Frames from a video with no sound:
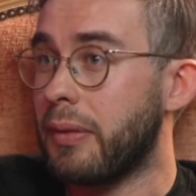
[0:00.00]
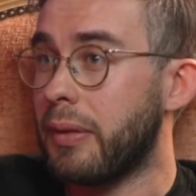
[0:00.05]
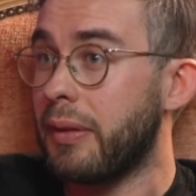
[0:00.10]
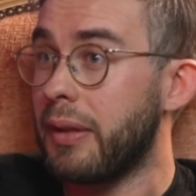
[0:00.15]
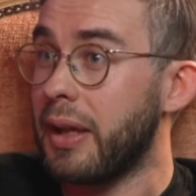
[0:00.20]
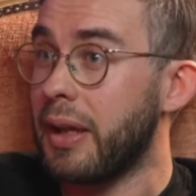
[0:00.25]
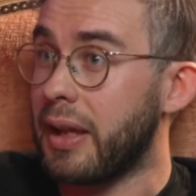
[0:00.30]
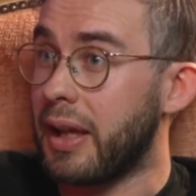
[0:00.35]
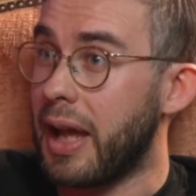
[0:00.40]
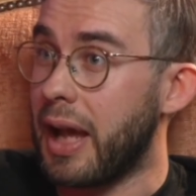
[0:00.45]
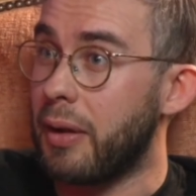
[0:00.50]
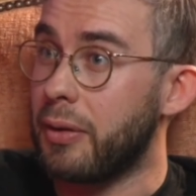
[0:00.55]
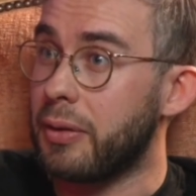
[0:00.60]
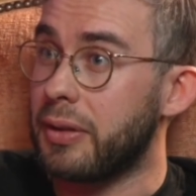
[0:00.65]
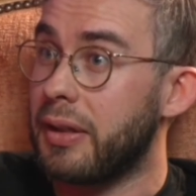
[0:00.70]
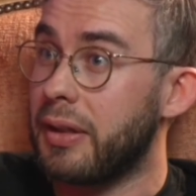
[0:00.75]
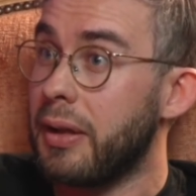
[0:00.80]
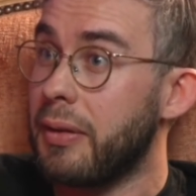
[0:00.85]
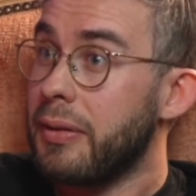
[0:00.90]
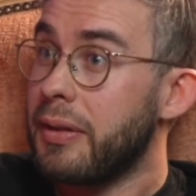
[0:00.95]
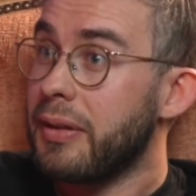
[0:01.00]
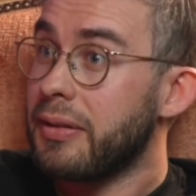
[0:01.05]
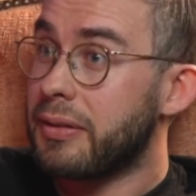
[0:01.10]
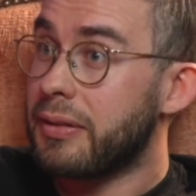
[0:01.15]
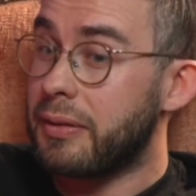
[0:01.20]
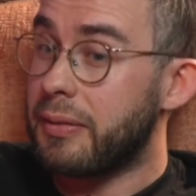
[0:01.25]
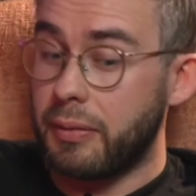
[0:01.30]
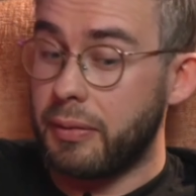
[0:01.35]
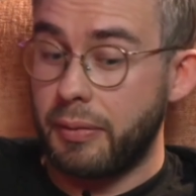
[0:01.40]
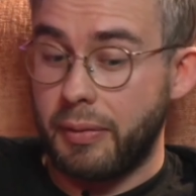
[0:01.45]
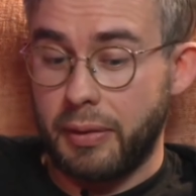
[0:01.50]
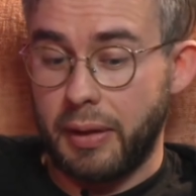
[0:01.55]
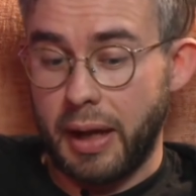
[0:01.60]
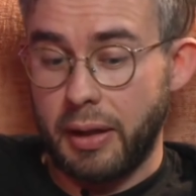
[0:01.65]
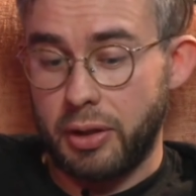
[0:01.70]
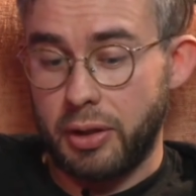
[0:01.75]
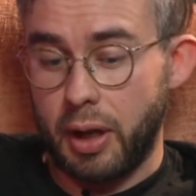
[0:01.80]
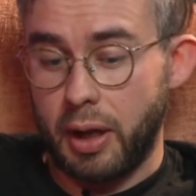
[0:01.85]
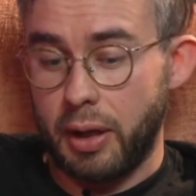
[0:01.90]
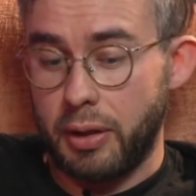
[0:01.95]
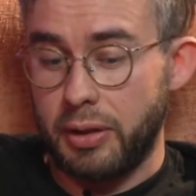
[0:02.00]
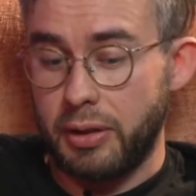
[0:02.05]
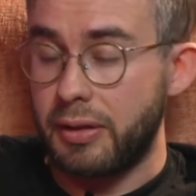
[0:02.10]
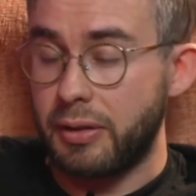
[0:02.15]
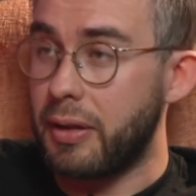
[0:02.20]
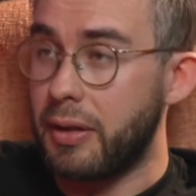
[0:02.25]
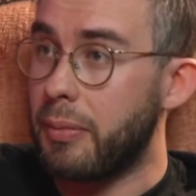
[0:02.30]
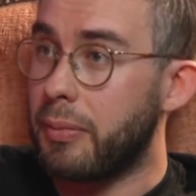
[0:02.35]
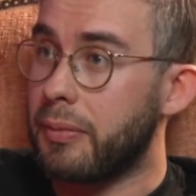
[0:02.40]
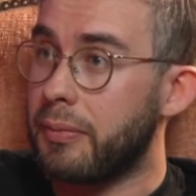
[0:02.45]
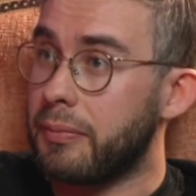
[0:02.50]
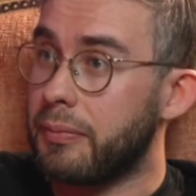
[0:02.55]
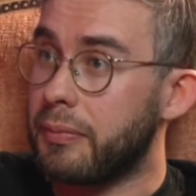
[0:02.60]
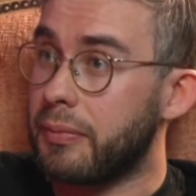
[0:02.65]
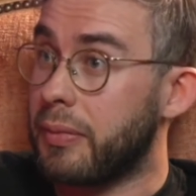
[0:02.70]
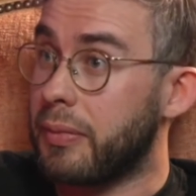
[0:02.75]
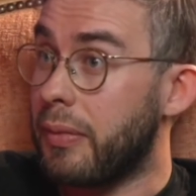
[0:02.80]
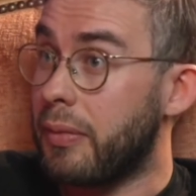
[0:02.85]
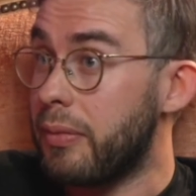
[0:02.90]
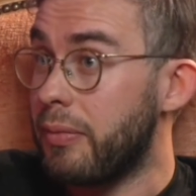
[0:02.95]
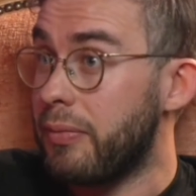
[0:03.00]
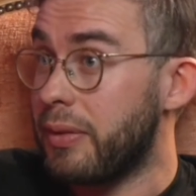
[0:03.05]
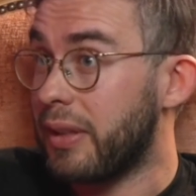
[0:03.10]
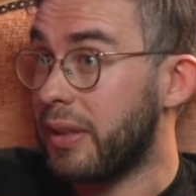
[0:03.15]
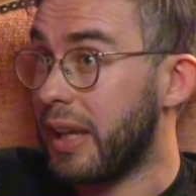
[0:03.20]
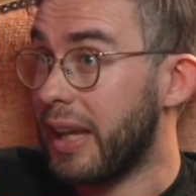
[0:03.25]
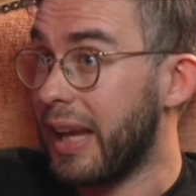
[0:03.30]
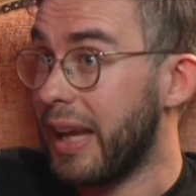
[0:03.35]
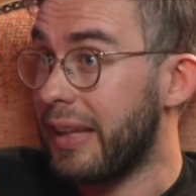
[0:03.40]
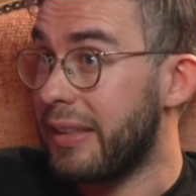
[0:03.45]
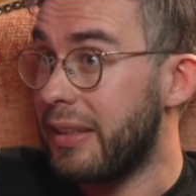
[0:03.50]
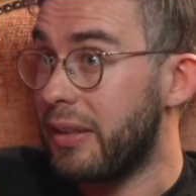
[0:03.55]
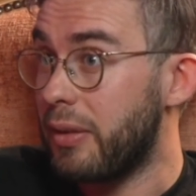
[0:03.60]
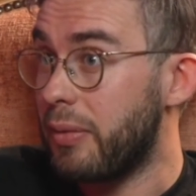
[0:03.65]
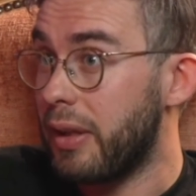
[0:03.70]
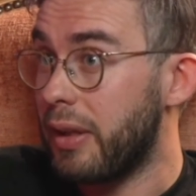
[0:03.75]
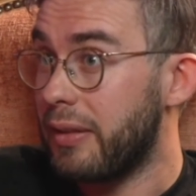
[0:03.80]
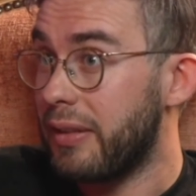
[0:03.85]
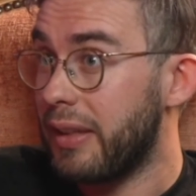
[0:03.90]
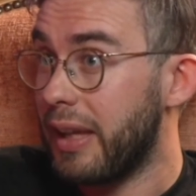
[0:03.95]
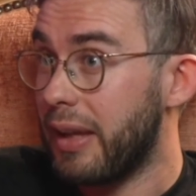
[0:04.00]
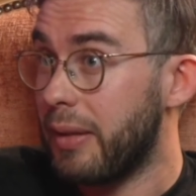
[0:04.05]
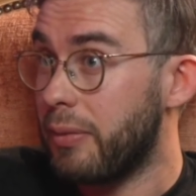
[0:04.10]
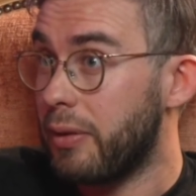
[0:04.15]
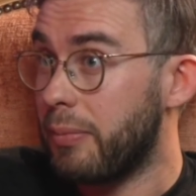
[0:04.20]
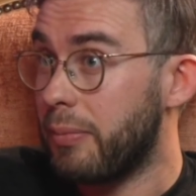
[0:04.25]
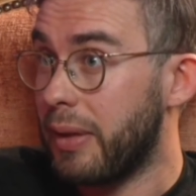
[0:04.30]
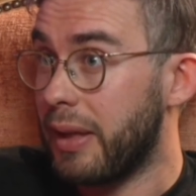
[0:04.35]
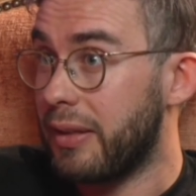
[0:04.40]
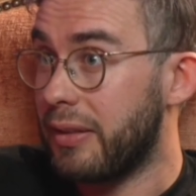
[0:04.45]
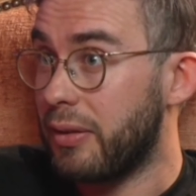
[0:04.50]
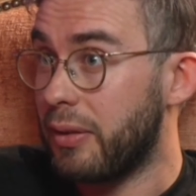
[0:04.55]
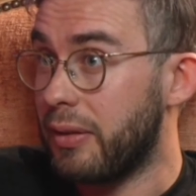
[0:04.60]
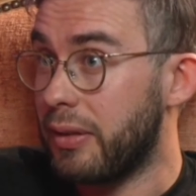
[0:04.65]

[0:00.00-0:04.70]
a cloud service that charges them for their SQL table based on